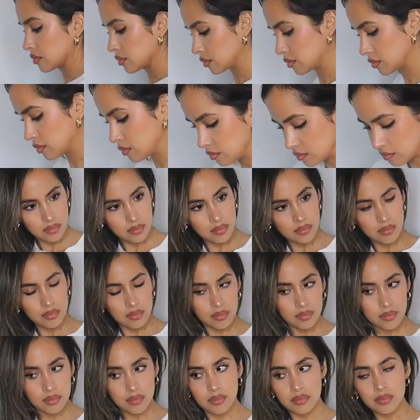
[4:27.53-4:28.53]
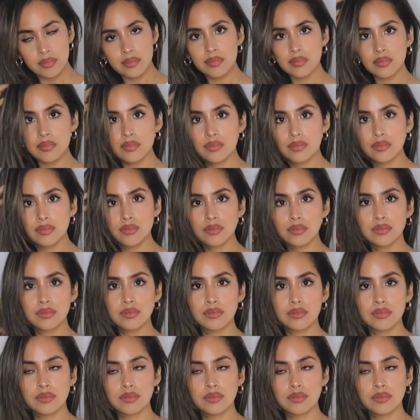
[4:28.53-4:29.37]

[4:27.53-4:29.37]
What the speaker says: (silence)